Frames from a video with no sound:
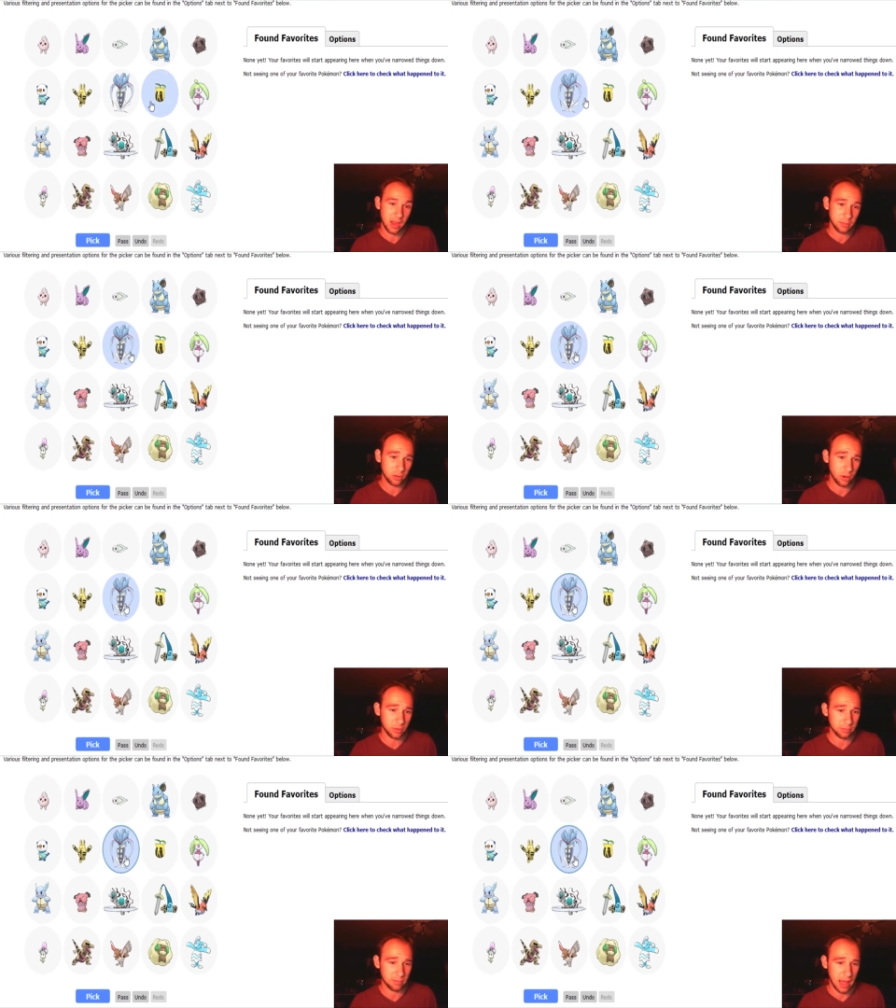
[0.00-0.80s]
We'll go
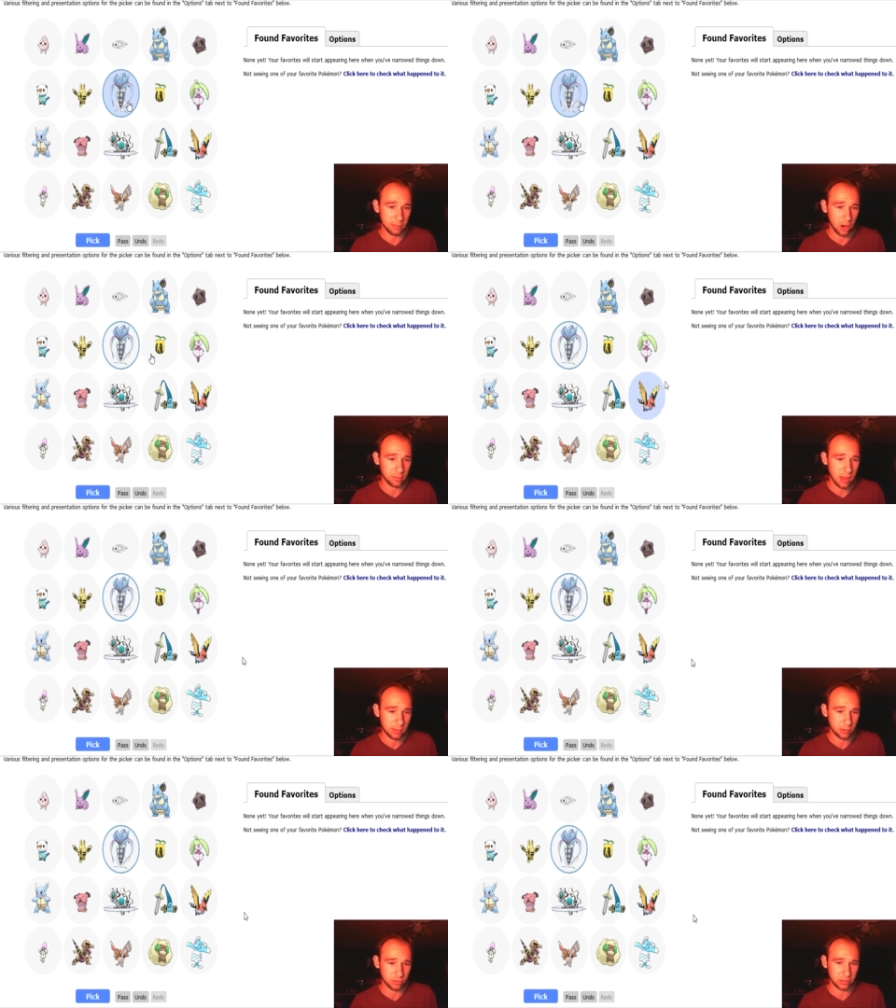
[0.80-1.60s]
with Malamar.
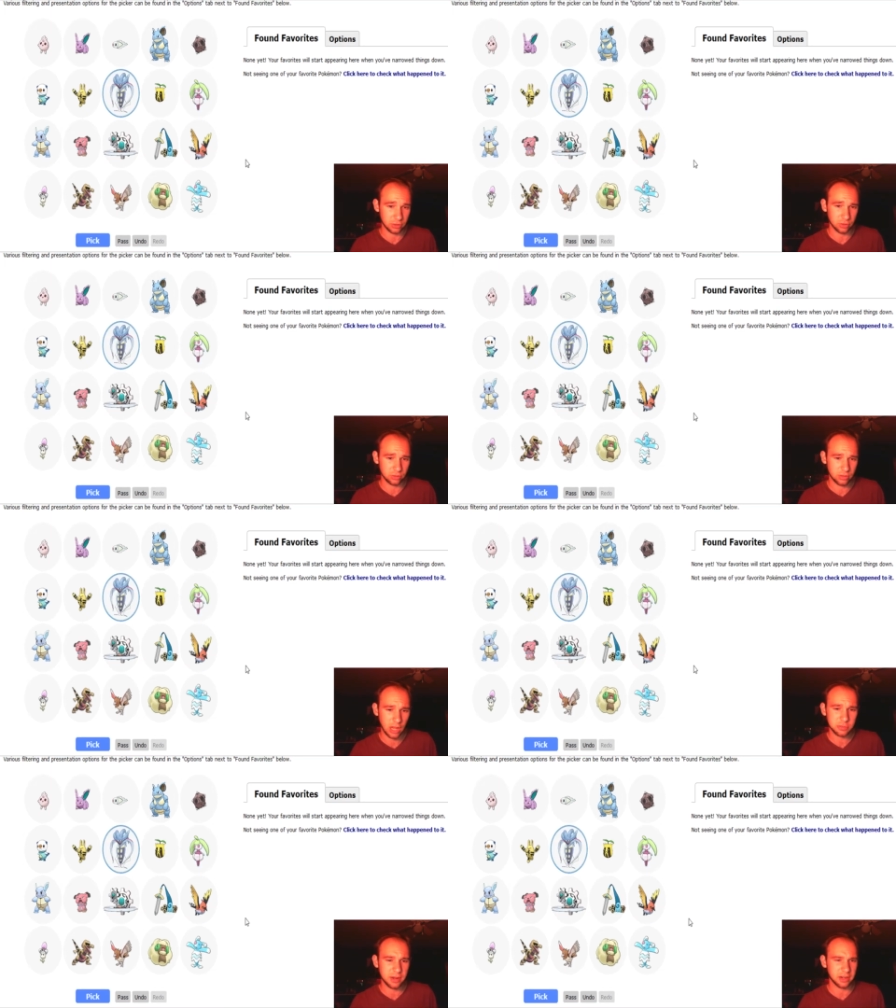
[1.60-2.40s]
Malamar's really cool. I'll
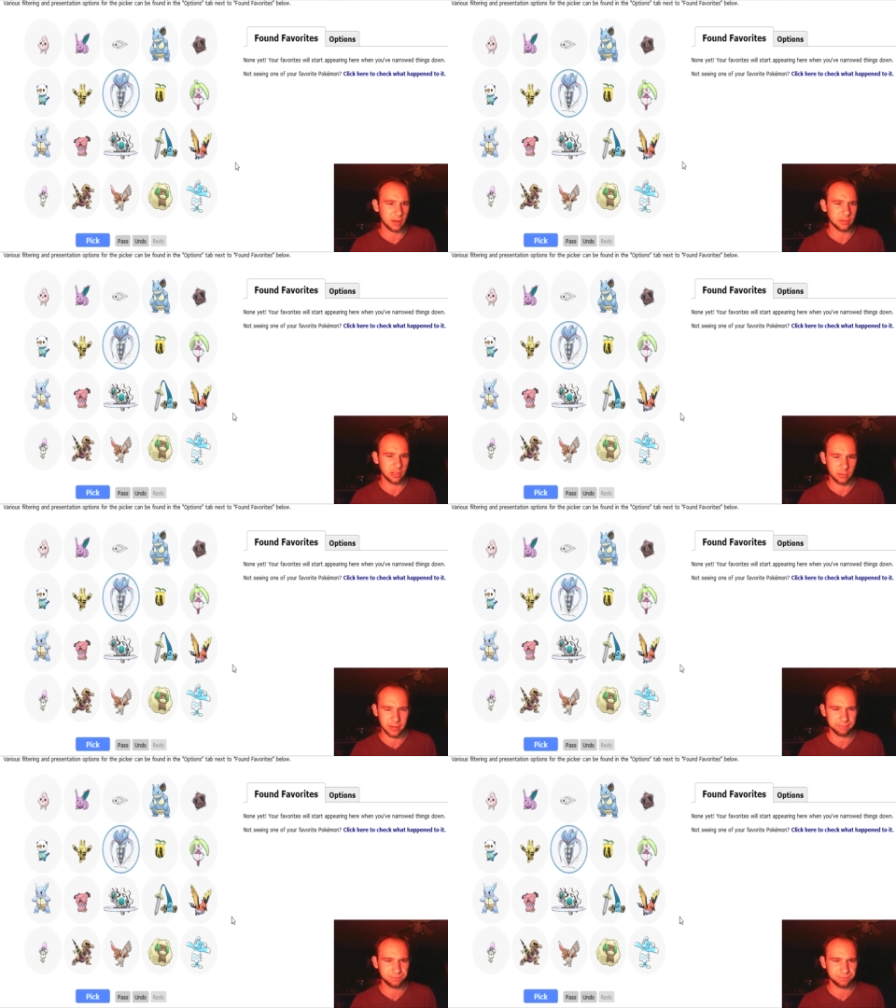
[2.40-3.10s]
speed it up a little bit.